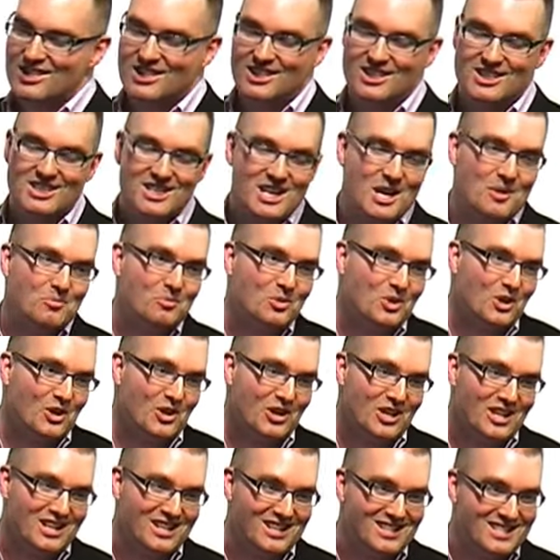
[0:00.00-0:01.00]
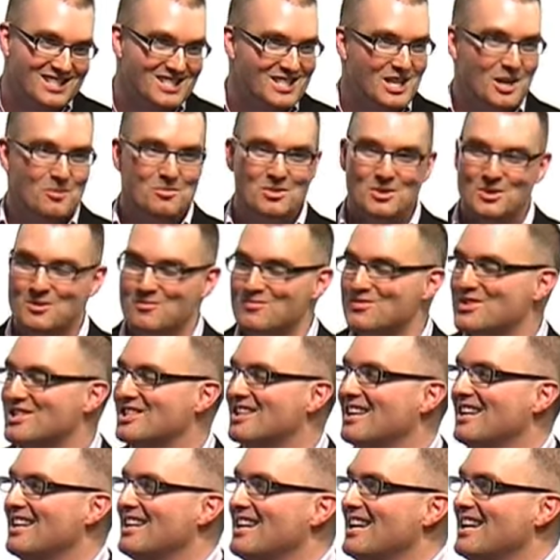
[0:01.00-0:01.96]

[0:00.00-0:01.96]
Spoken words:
to contemporary suburbs.